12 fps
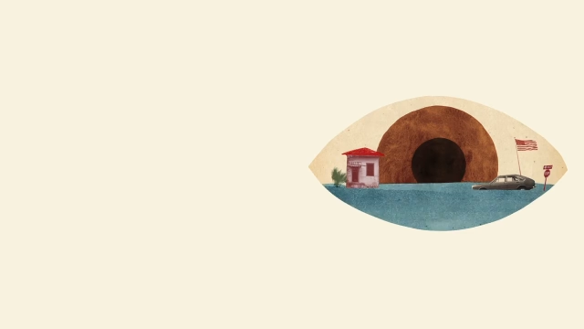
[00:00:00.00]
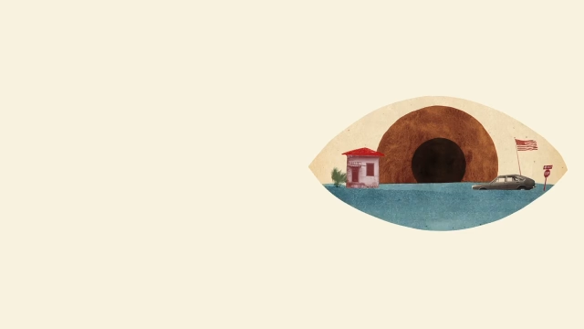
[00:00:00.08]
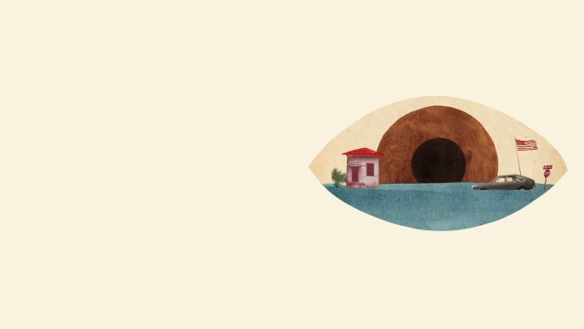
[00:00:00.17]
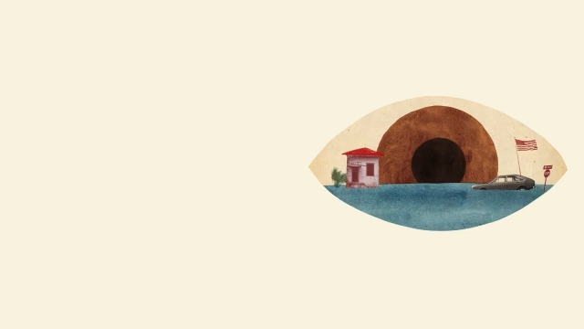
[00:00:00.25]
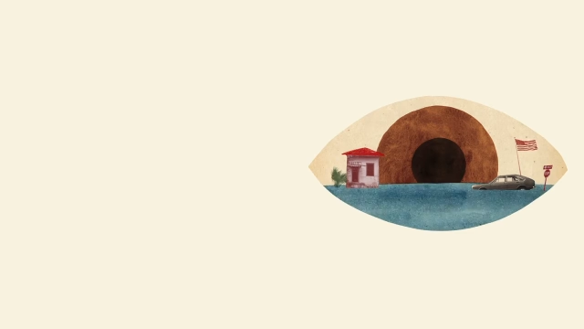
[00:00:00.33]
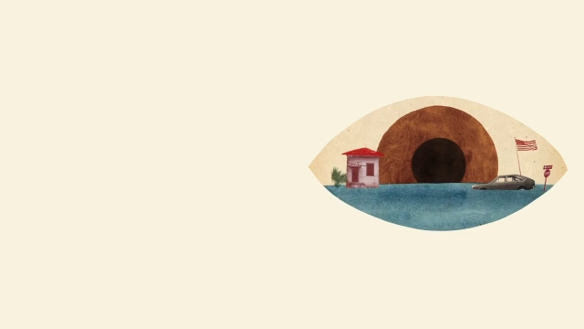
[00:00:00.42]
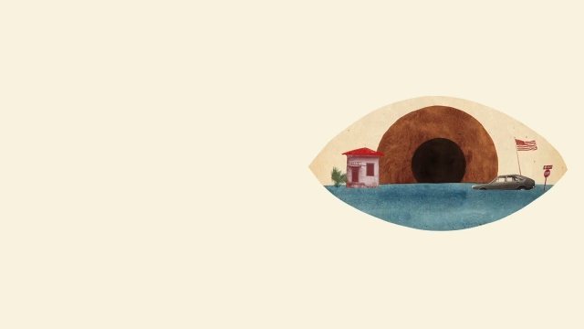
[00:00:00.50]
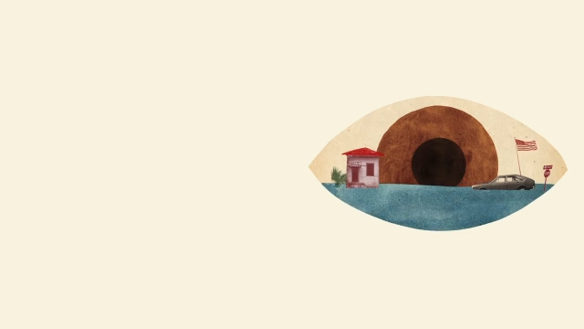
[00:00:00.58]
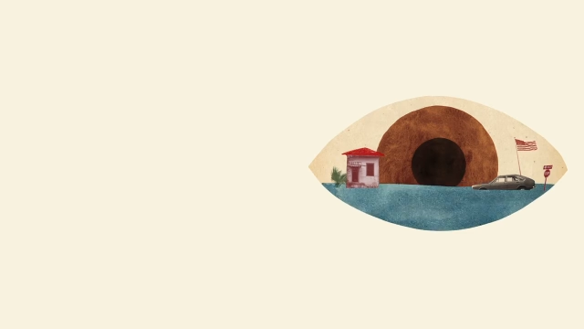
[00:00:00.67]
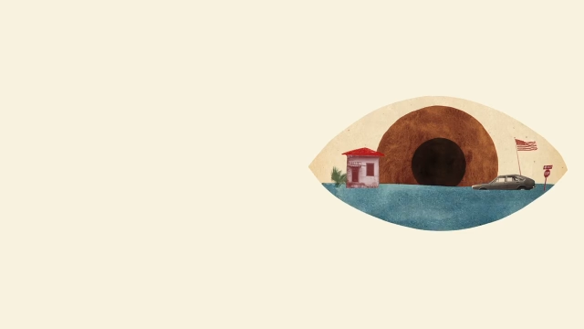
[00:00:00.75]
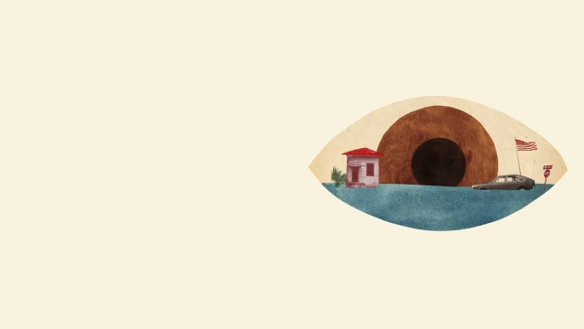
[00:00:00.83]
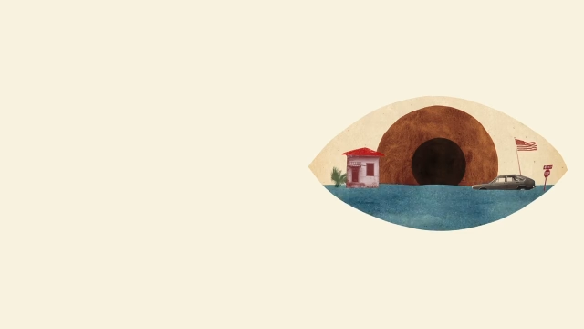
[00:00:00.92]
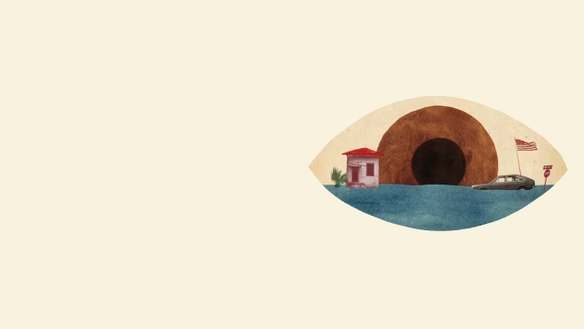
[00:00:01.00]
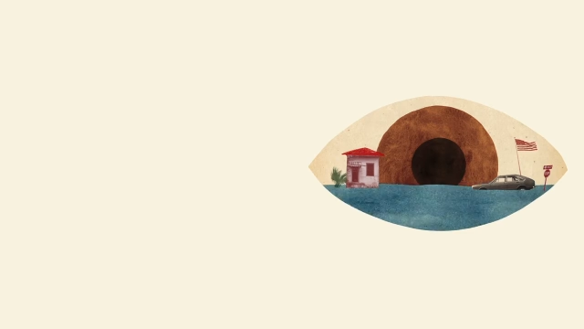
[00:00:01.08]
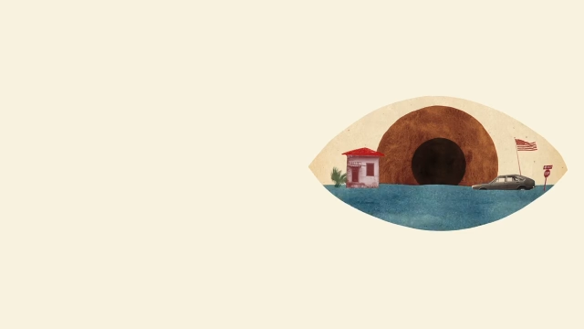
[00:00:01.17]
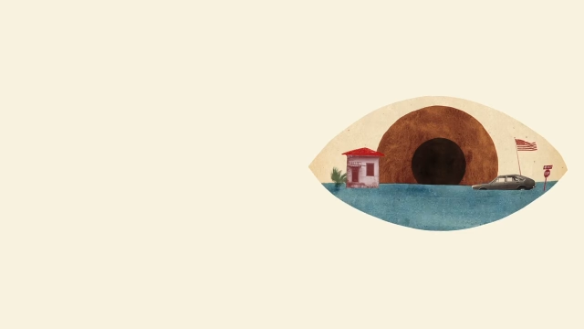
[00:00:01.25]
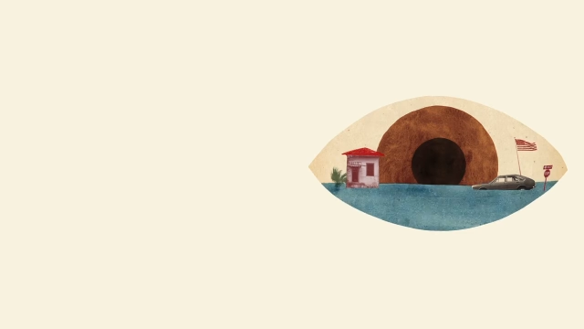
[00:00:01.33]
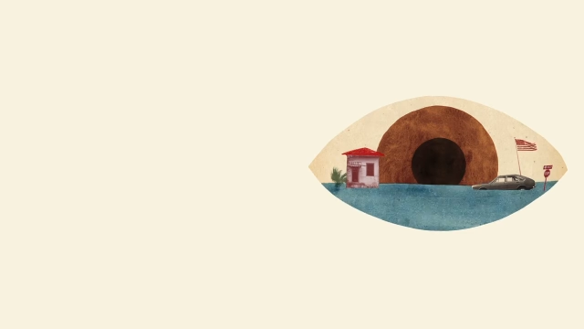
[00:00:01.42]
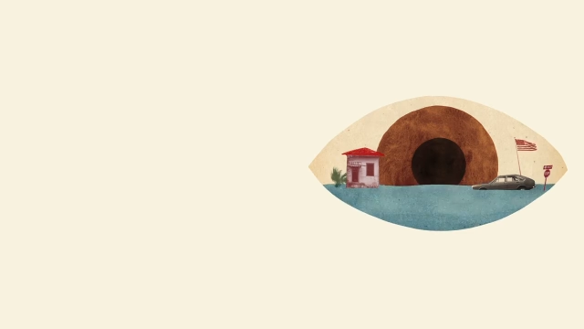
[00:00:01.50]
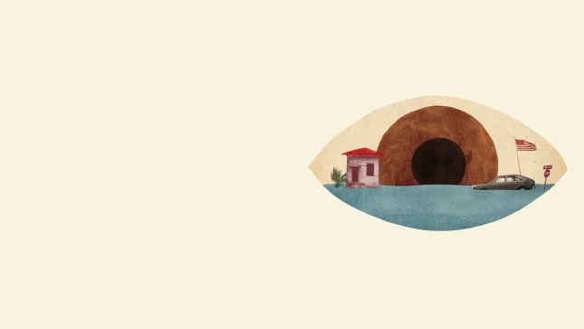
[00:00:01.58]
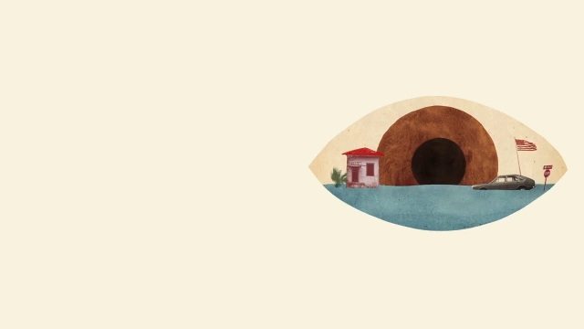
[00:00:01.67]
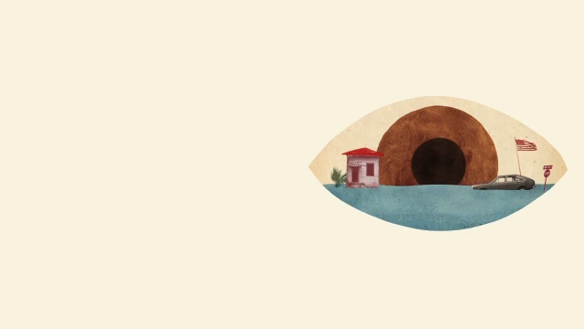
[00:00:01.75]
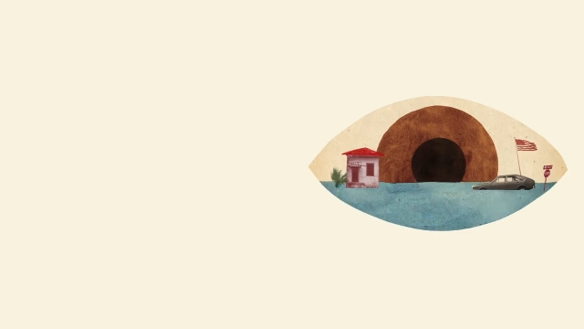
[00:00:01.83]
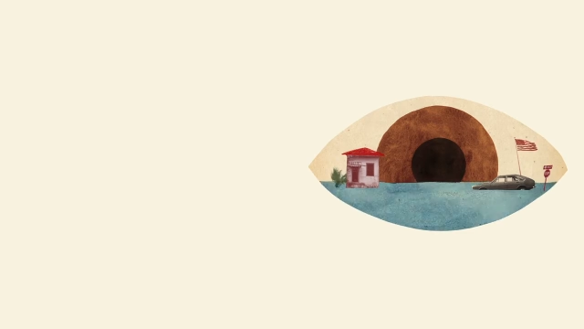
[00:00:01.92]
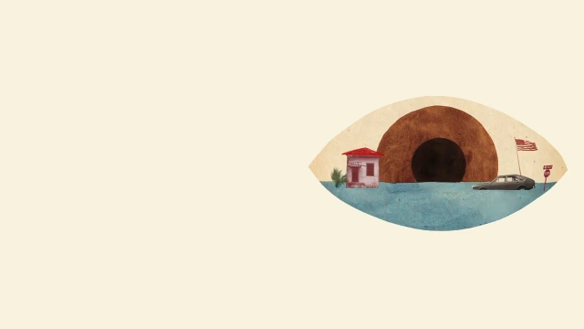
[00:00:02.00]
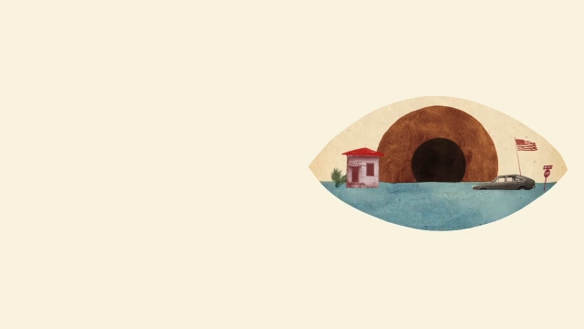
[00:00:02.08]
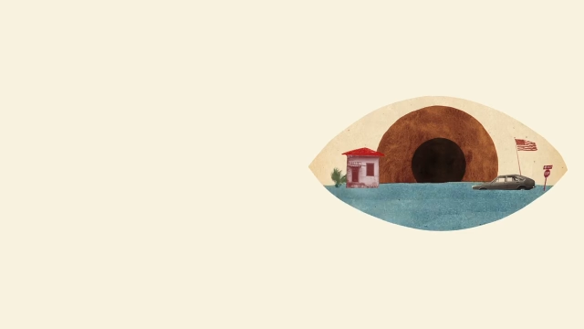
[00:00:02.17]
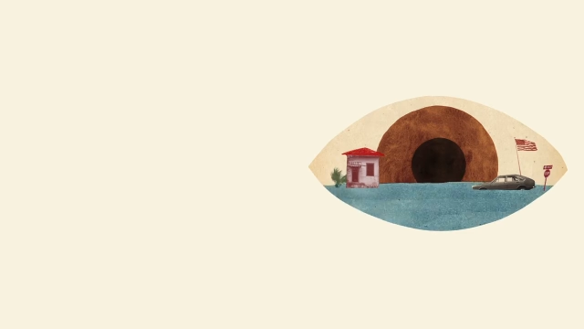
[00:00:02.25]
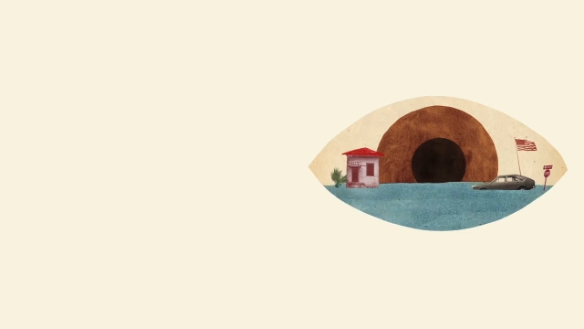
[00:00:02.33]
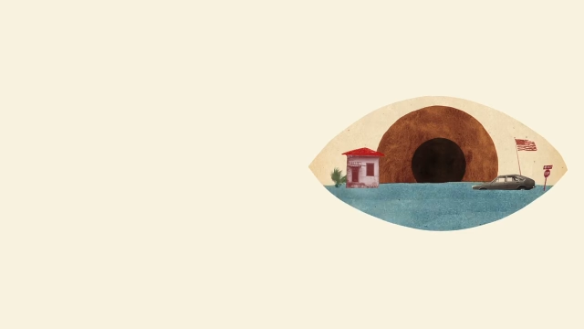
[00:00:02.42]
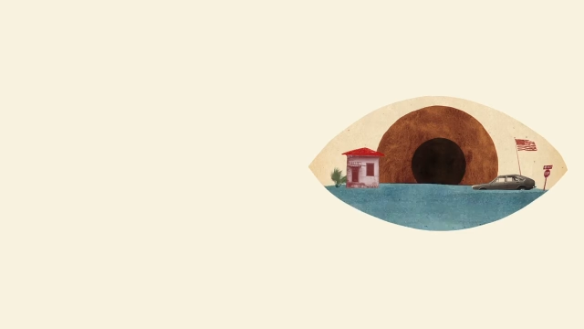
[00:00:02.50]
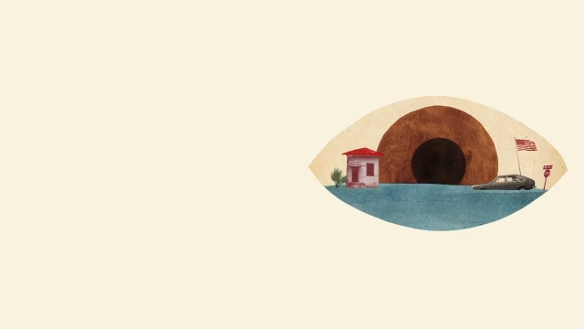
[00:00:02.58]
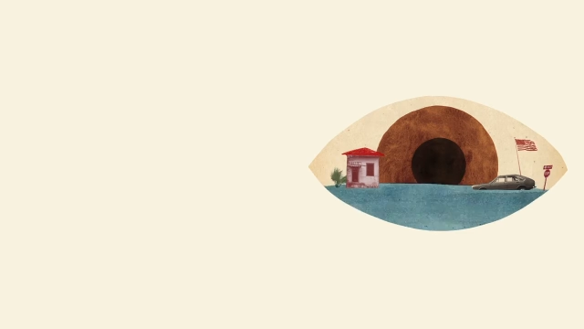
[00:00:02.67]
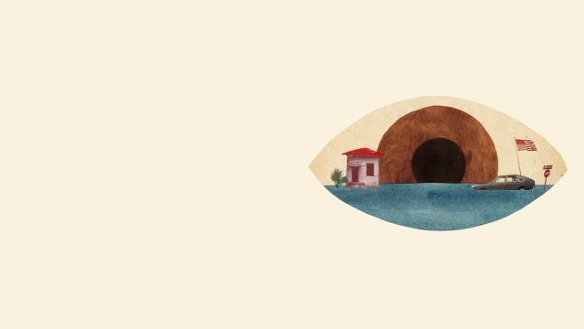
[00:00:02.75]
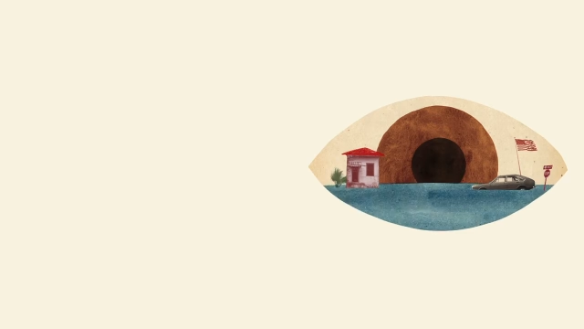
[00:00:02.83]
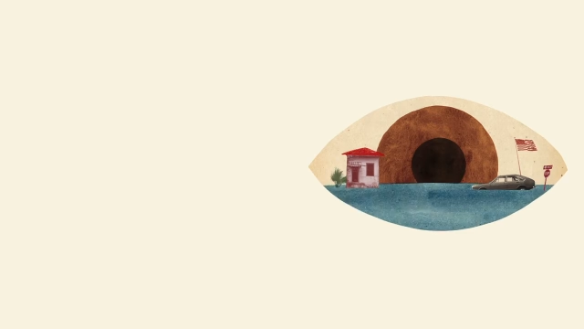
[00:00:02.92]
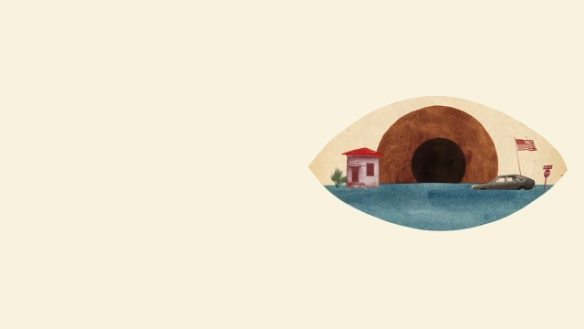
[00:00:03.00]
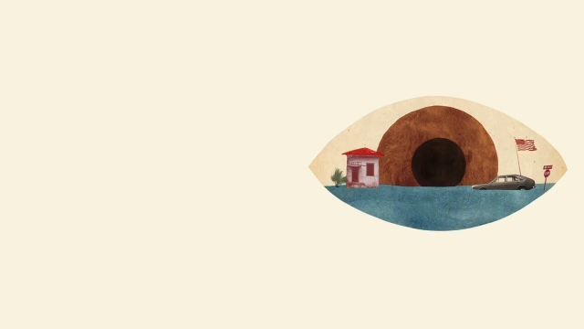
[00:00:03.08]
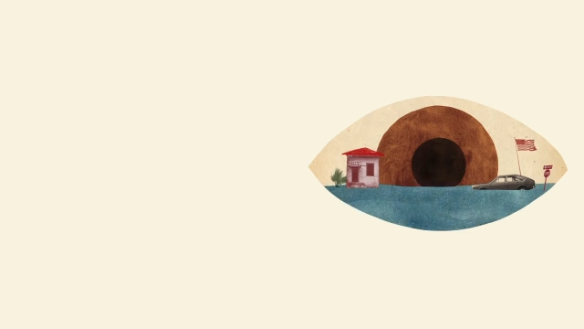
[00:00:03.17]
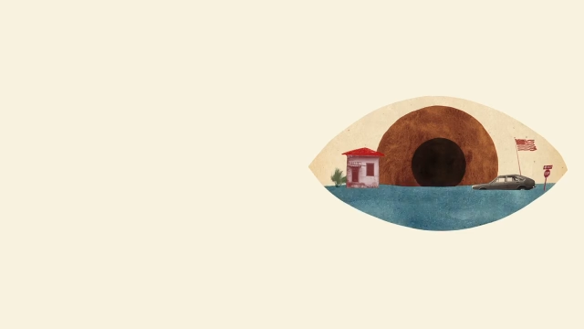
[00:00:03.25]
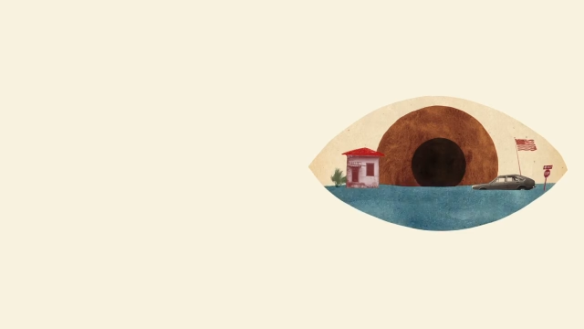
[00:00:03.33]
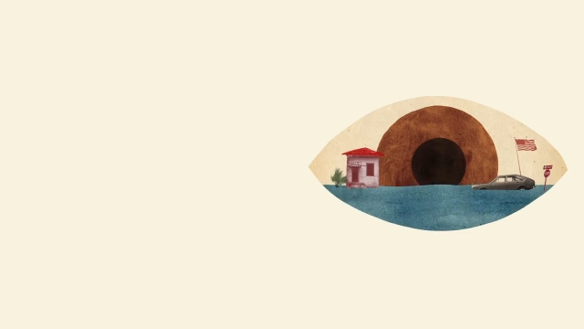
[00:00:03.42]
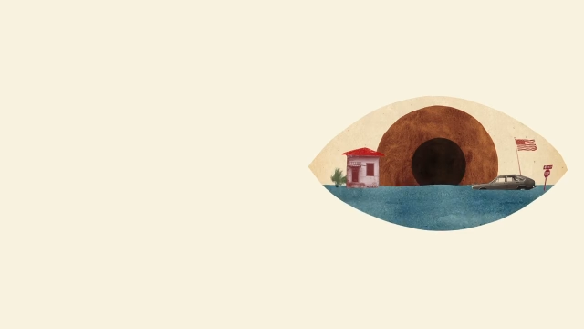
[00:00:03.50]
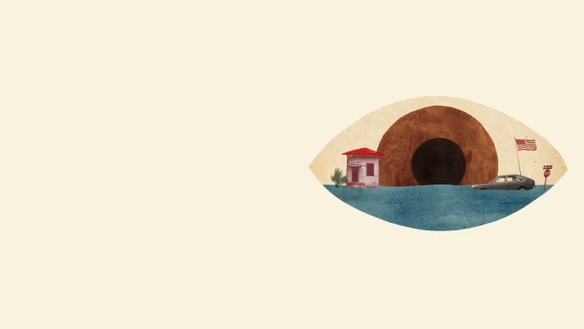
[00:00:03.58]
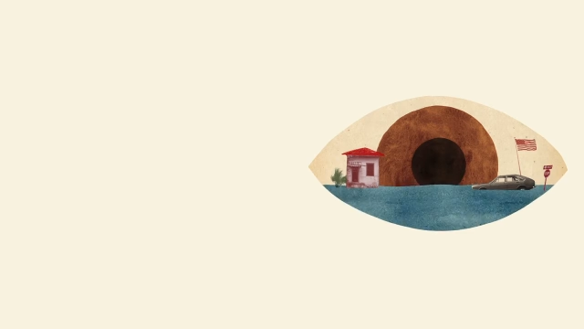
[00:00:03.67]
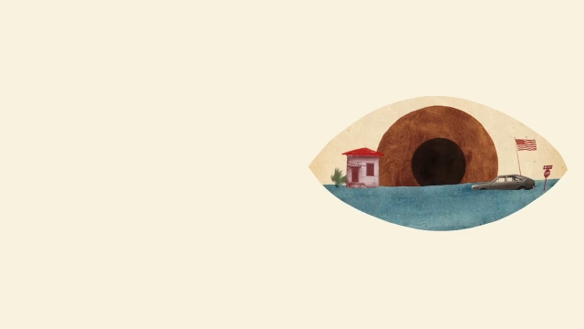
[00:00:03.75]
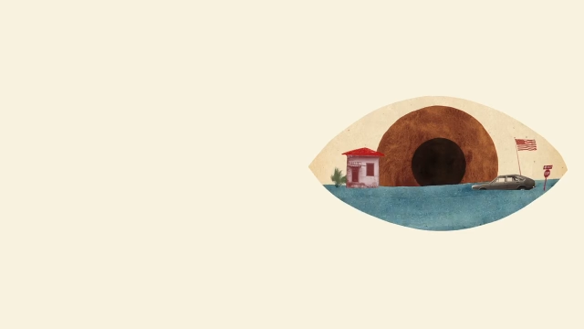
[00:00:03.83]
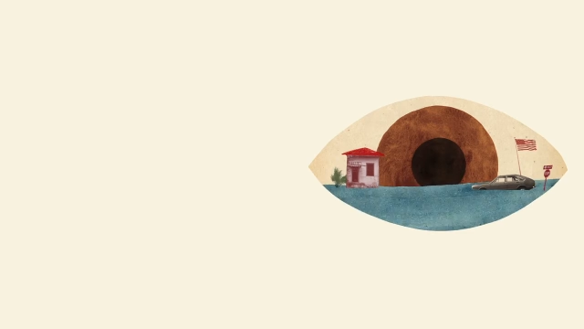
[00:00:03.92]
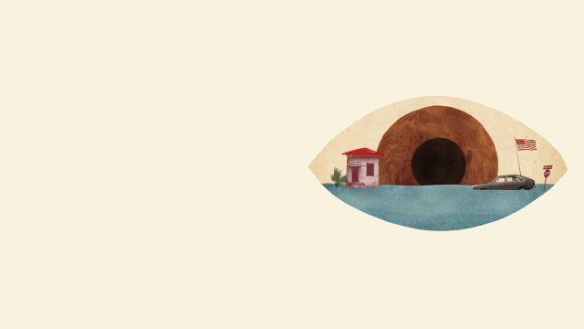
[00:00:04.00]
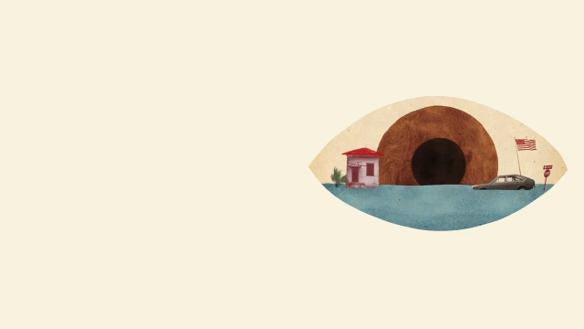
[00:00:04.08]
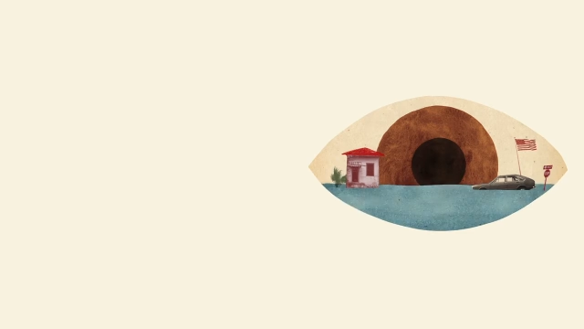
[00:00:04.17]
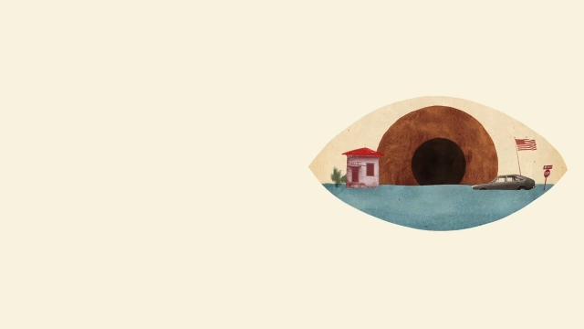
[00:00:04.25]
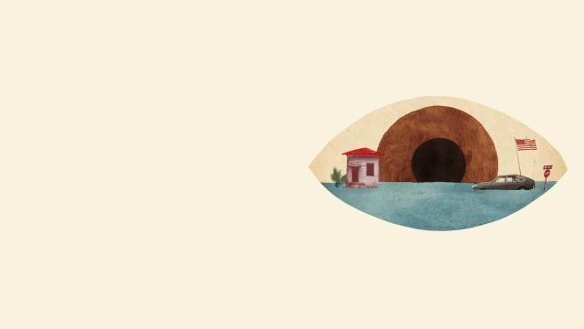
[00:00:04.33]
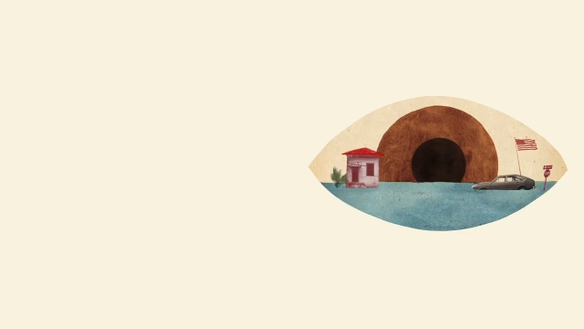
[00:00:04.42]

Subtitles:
Nobody's mouth can be seen.